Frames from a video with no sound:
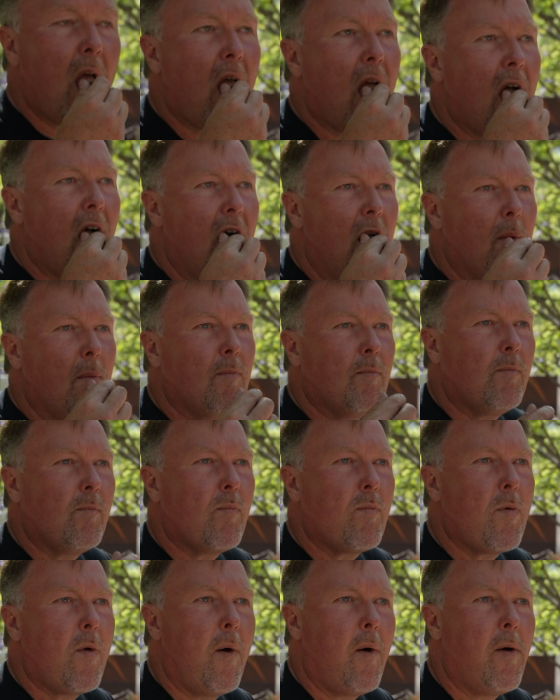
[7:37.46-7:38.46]
So
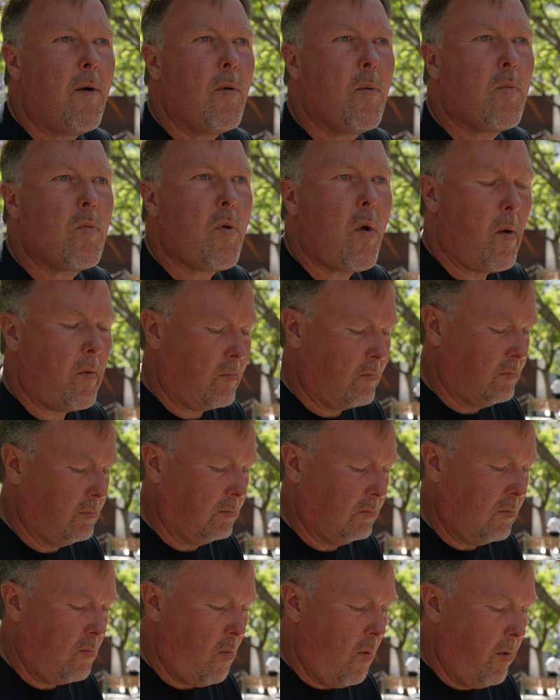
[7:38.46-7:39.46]
overall, for
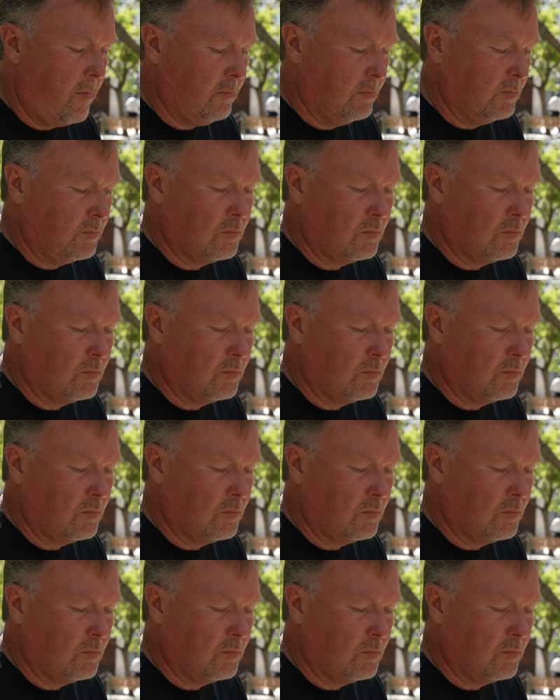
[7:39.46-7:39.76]
$7.